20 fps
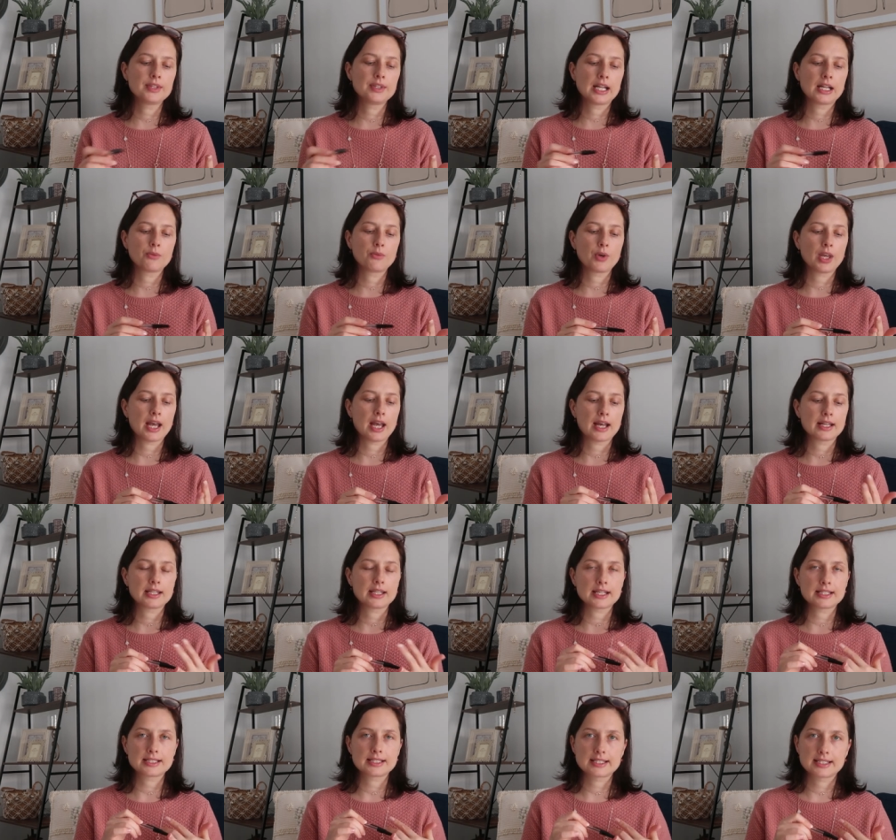Then we had
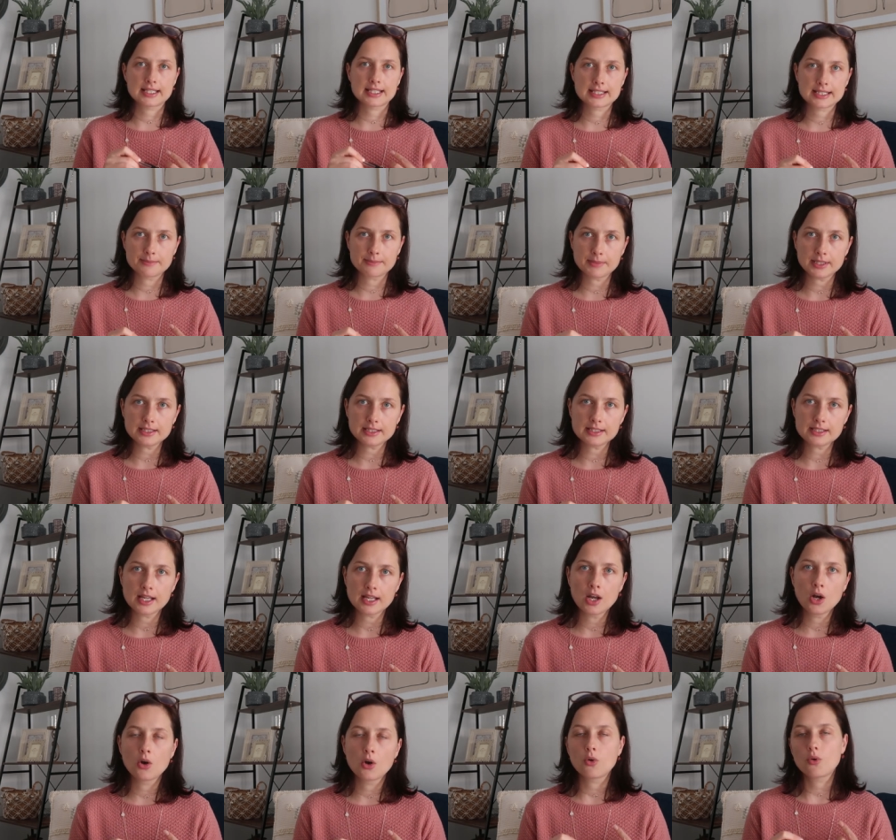assessment
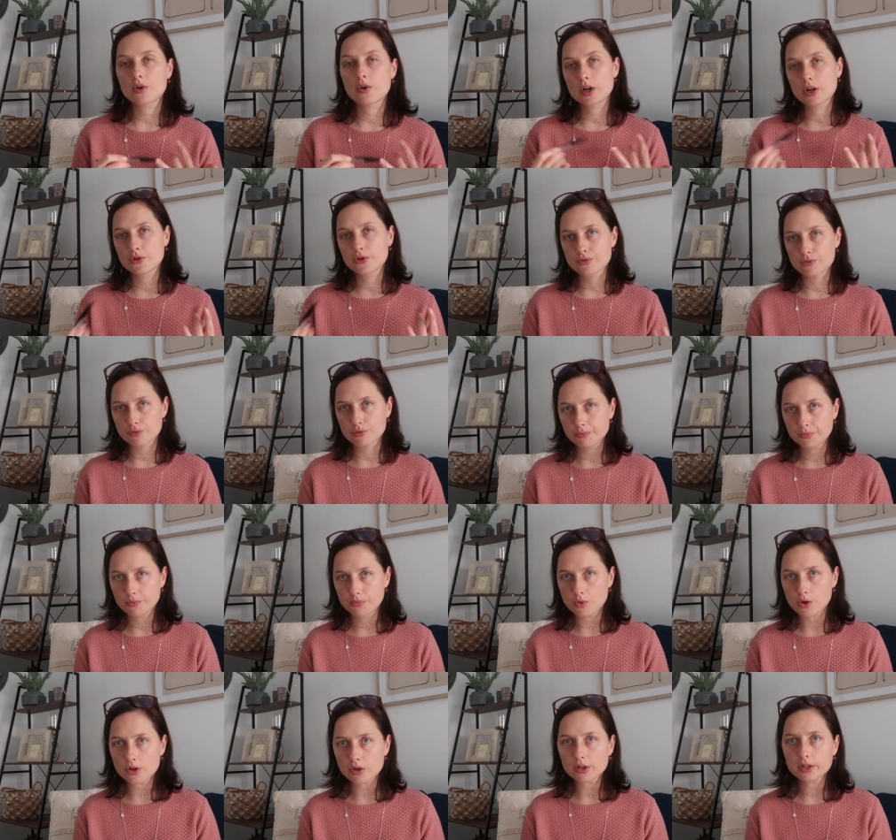or a group
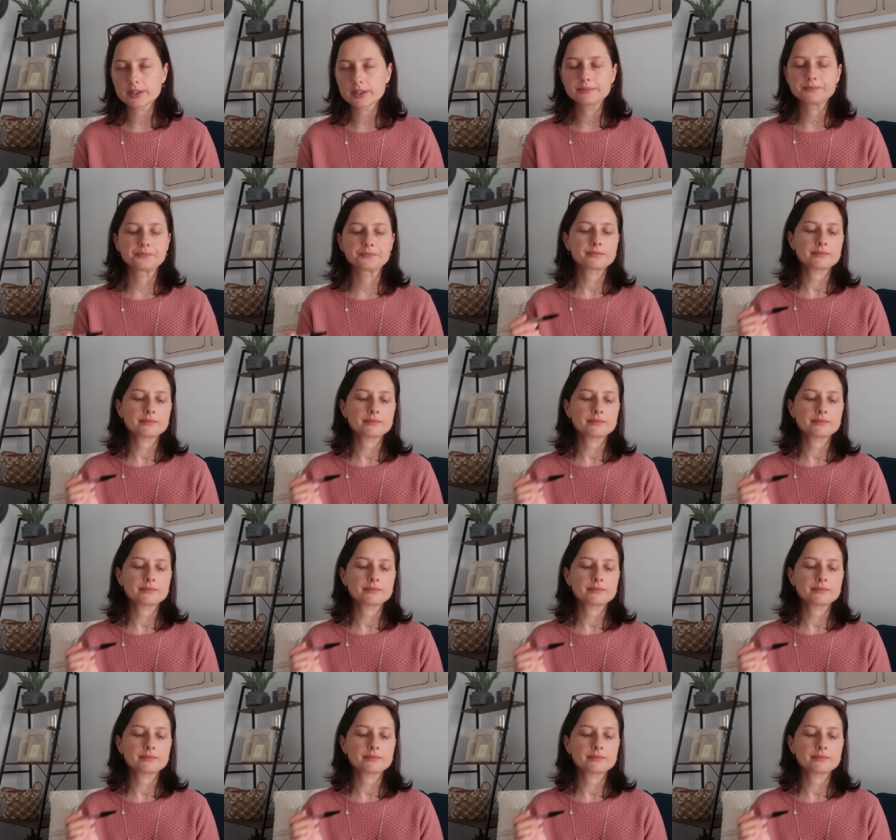work,